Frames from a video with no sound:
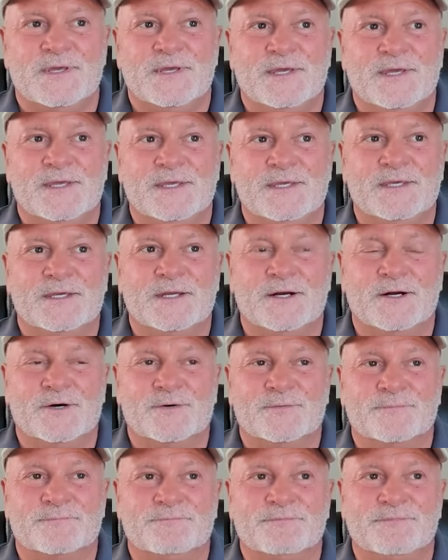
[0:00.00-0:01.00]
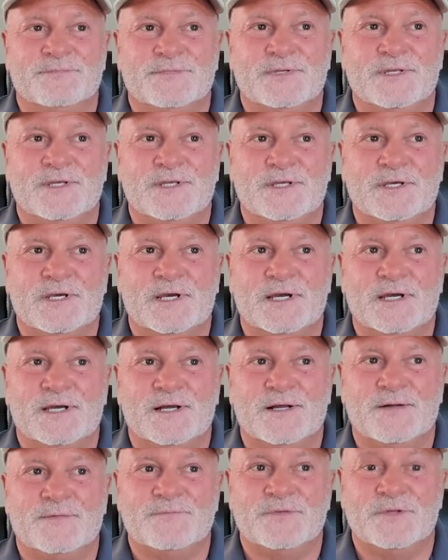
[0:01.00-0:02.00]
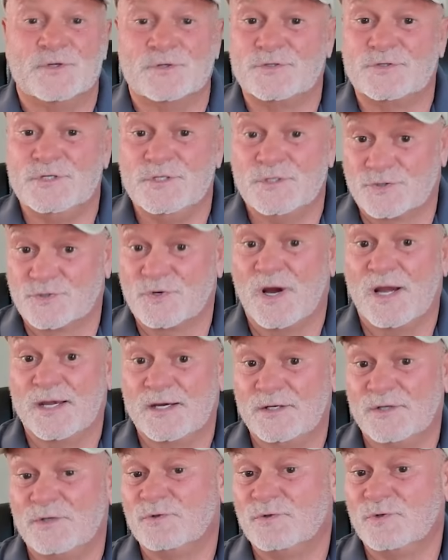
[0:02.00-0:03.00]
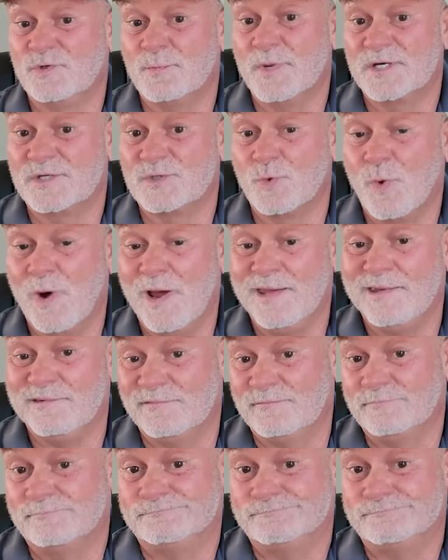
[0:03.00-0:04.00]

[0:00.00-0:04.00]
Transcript: you know, you're, you're trying to do too much weight.